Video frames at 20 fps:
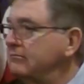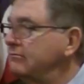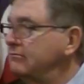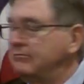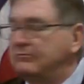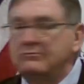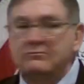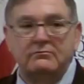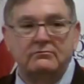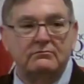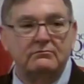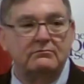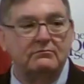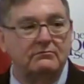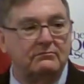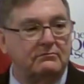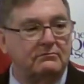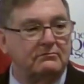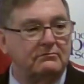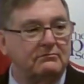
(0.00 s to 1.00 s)

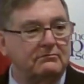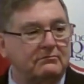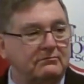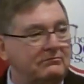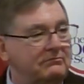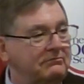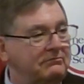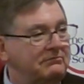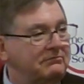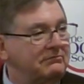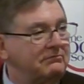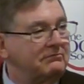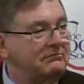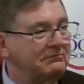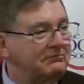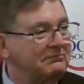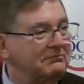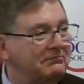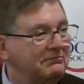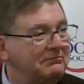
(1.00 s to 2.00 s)

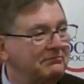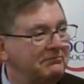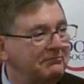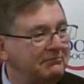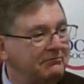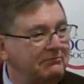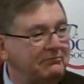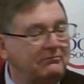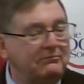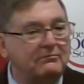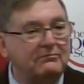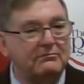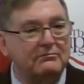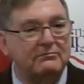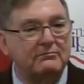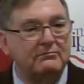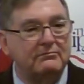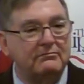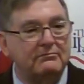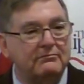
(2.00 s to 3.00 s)

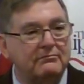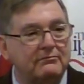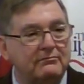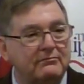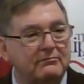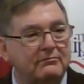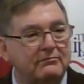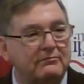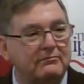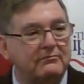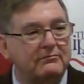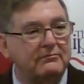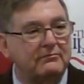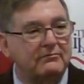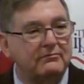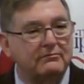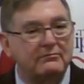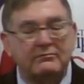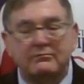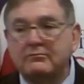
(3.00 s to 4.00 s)

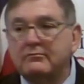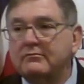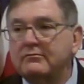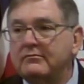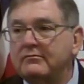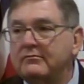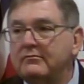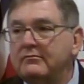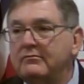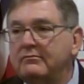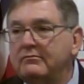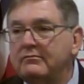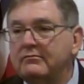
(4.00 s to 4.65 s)
(silent)